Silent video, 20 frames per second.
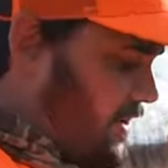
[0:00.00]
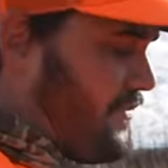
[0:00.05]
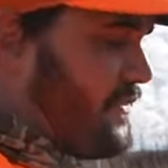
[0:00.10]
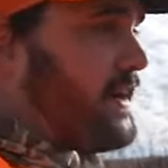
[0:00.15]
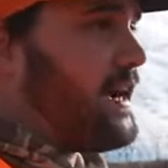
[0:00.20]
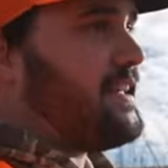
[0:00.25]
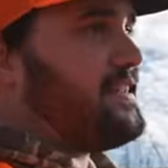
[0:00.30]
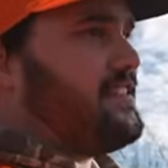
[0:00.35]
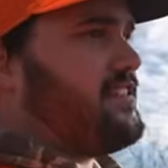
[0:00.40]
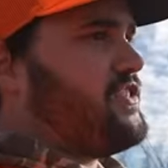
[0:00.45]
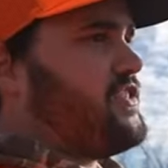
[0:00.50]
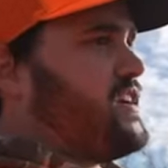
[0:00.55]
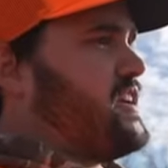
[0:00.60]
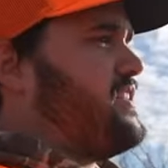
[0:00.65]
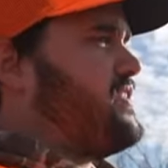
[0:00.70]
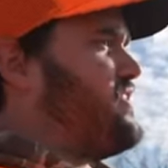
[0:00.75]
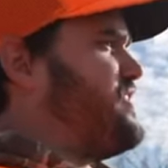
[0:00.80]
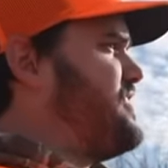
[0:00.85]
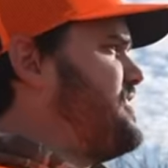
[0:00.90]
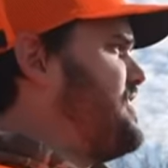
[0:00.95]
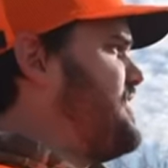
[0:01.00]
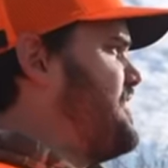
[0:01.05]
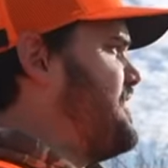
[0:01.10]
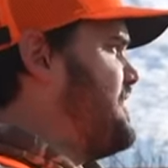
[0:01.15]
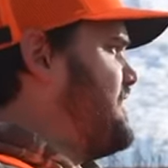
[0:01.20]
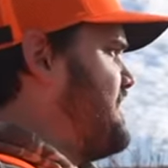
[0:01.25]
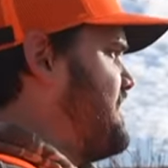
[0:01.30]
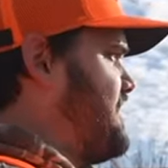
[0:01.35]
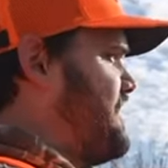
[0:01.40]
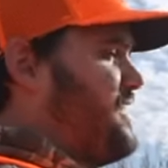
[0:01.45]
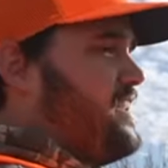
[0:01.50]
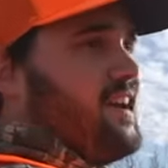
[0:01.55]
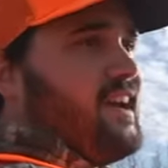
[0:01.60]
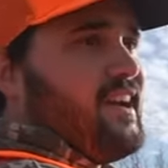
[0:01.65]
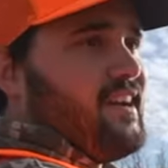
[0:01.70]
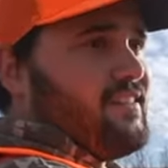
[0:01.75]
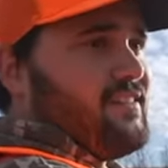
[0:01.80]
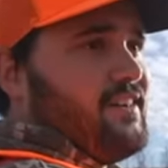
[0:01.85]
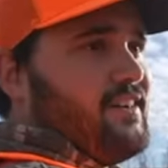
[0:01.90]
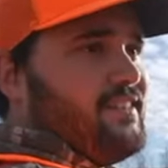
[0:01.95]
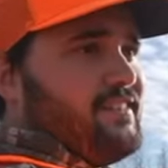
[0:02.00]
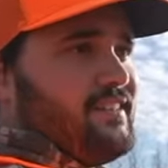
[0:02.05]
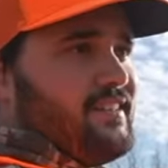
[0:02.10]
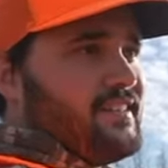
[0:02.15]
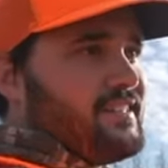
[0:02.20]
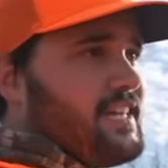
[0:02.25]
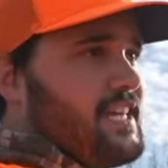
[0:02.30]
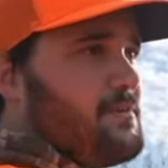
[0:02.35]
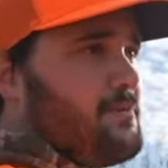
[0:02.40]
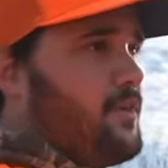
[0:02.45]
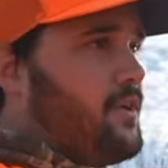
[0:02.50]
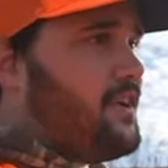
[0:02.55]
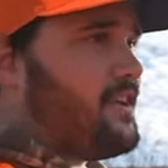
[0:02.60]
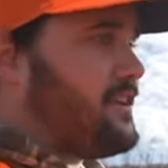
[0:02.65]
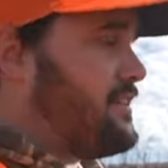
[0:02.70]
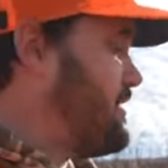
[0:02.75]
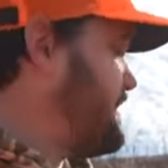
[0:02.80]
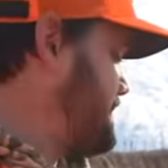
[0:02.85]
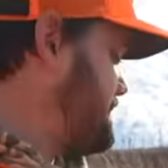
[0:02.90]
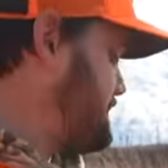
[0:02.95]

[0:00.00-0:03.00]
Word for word: I forgot the treats. All right, well, let's keep walking.